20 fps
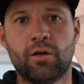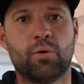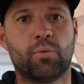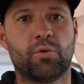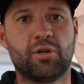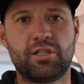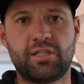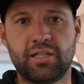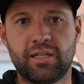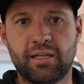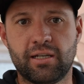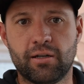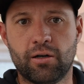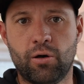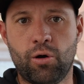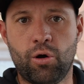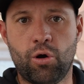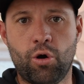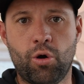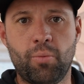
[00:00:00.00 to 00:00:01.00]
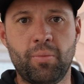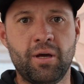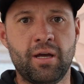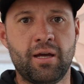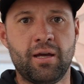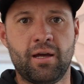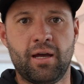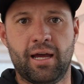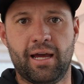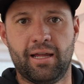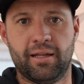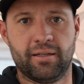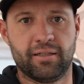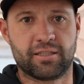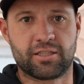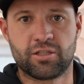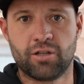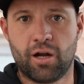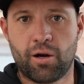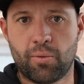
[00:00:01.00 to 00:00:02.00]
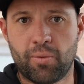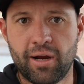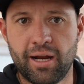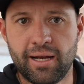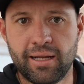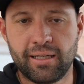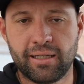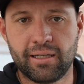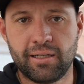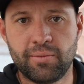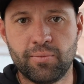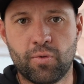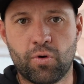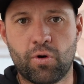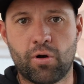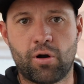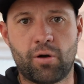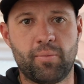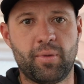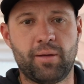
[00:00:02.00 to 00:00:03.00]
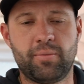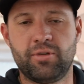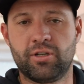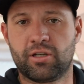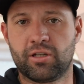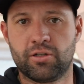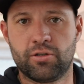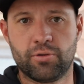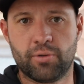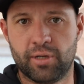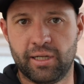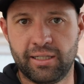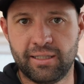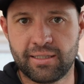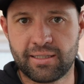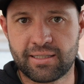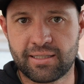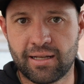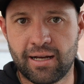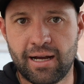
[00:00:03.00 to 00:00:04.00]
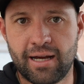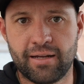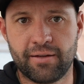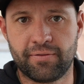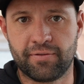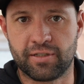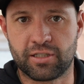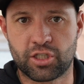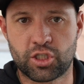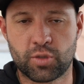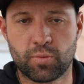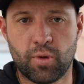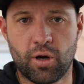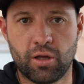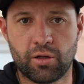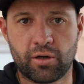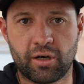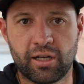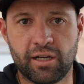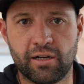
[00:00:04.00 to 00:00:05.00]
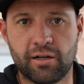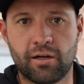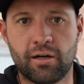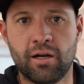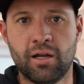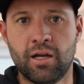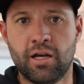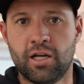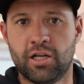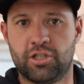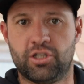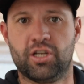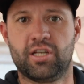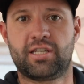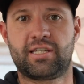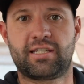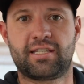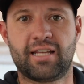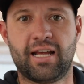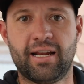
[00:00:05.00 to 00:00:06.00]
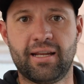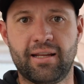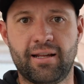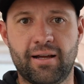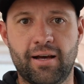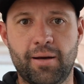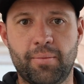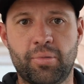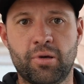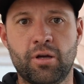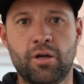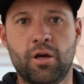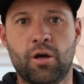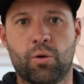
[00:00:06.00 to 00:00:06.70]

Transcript: once you get home and it's not raining anymore, or maybe you can do it inside if it's smaller gear, just set it up,